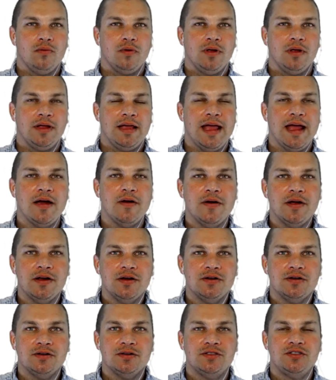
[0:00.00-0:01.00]

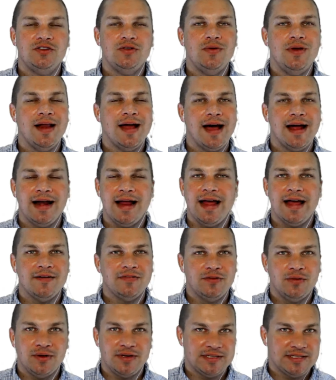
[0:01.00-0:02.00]
Carriers do not have
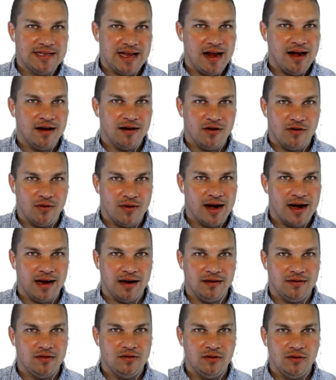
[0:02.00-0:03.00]
to extend
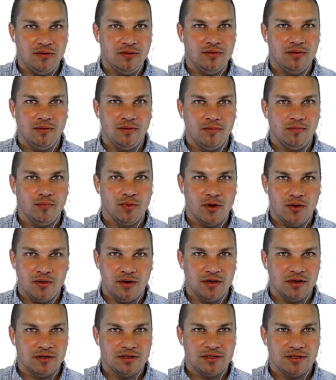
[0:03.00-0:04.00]
credit to
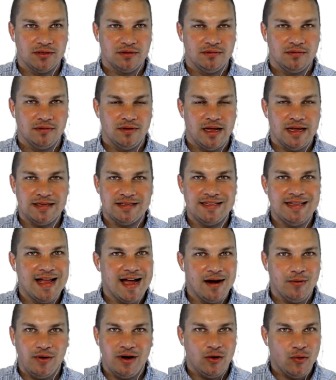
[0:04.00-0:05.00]
brokers. It's
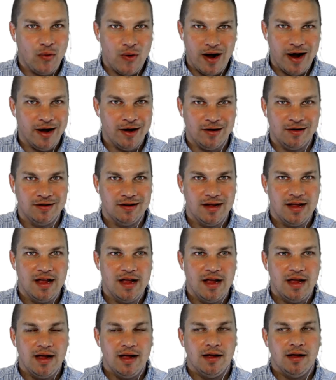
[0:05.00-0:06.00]
not required.
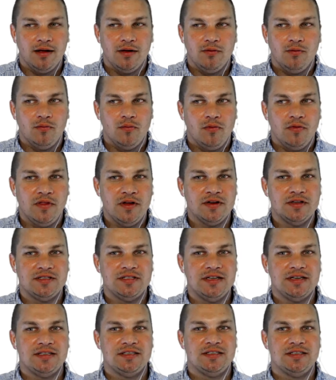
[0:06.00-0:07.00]
There's
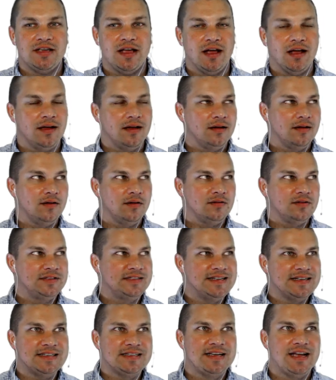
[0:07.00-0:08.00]
this
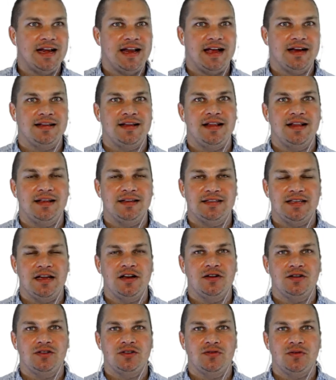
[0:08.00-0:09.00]
disconnect in this
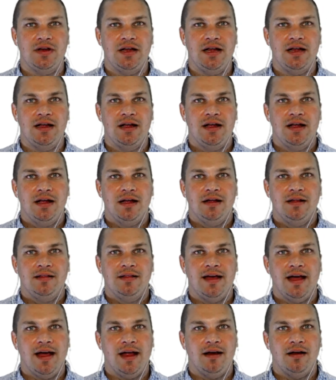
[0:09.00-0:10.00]
industry
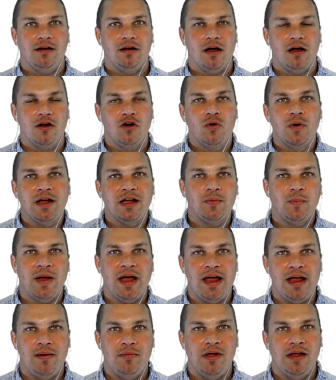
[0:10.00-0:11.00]
that a quick
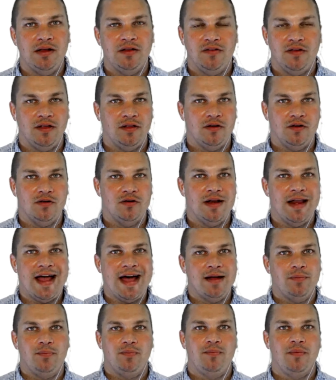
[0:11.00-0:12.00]
pay means that you're
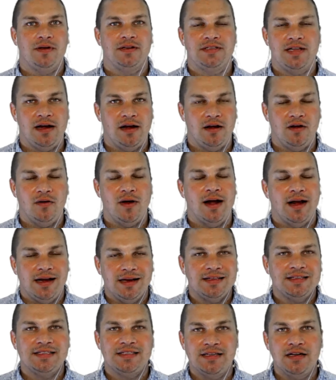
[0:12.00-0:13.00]
not extending credit.
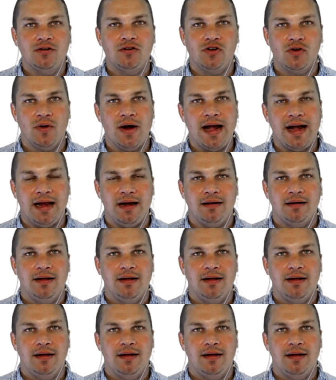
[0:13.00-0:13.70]
It's still credit.